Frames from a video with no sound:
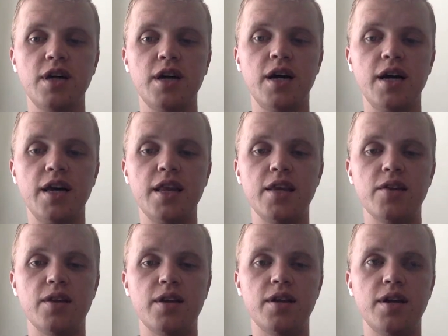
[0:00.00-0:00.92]
And
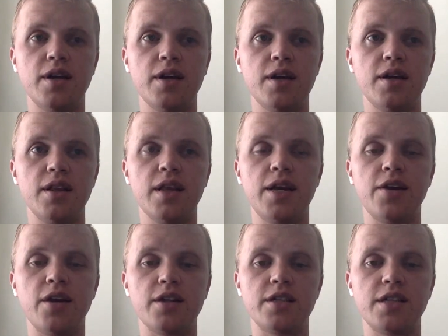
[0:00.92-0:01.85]
then later
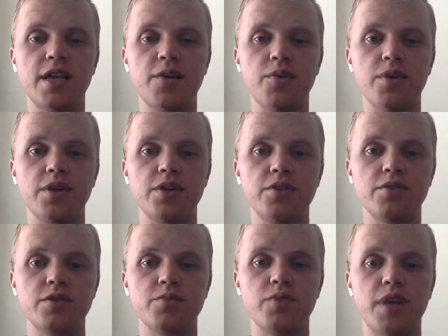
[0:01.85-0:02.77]
on today, we're going to do
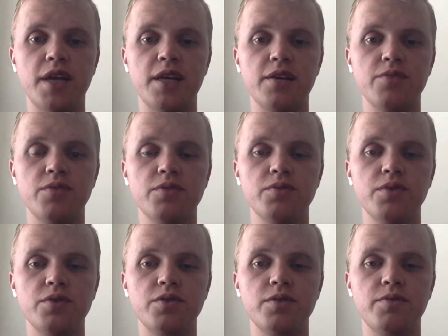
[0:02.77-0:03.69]
some rating. We'll
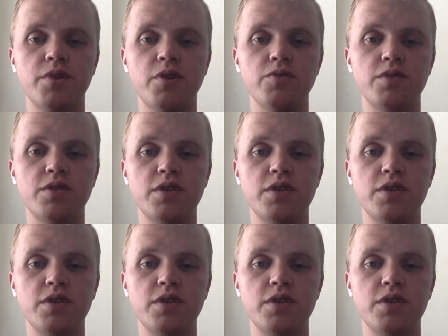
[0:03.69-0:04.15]
do some votes